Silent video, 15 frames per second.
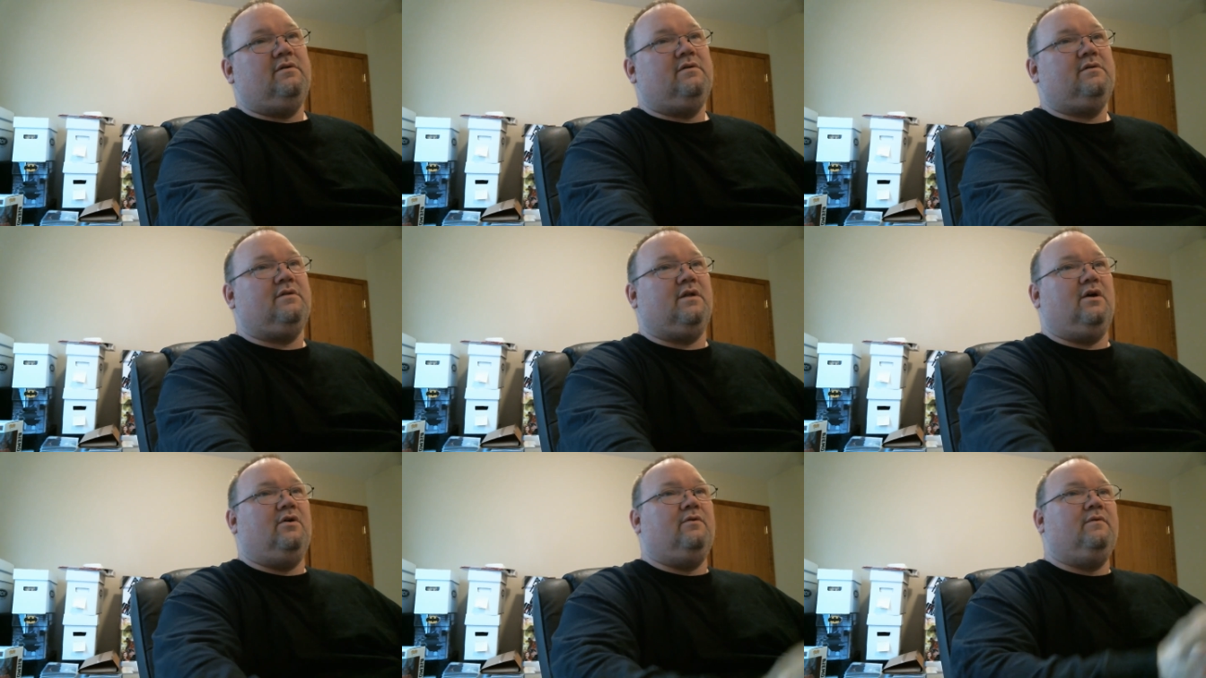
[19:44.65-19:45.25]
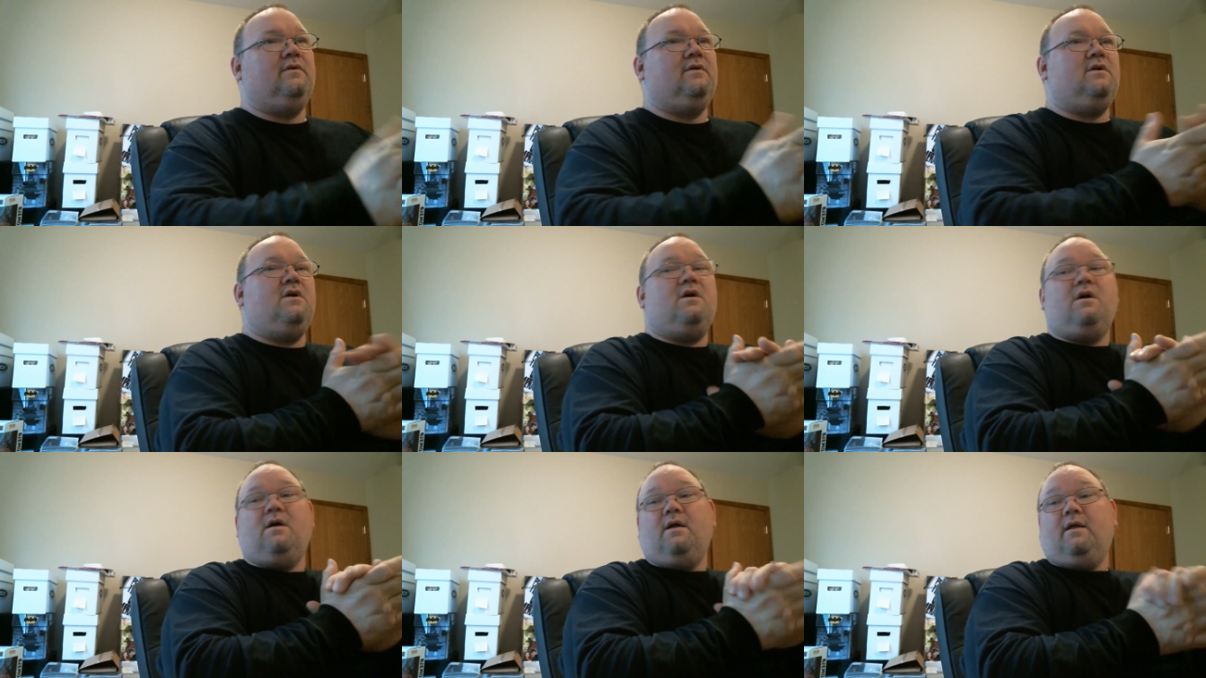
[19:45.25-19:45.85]
So,
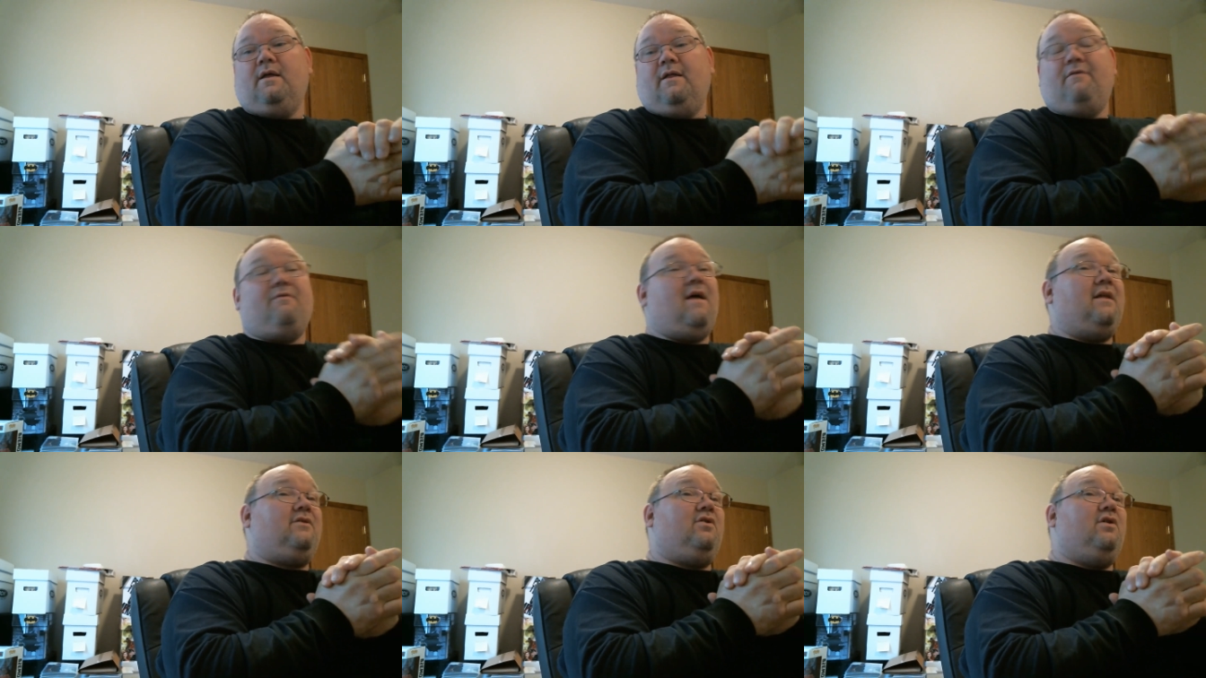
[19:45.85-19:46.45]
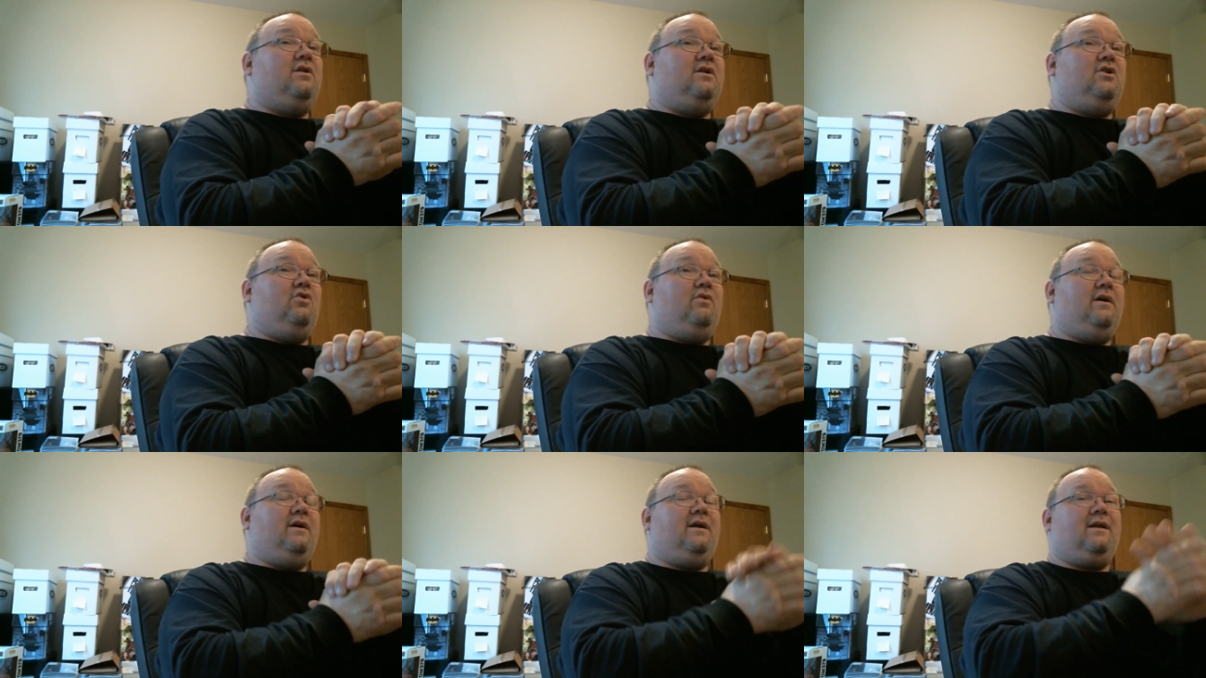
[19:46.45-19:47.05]
that's gonna do it.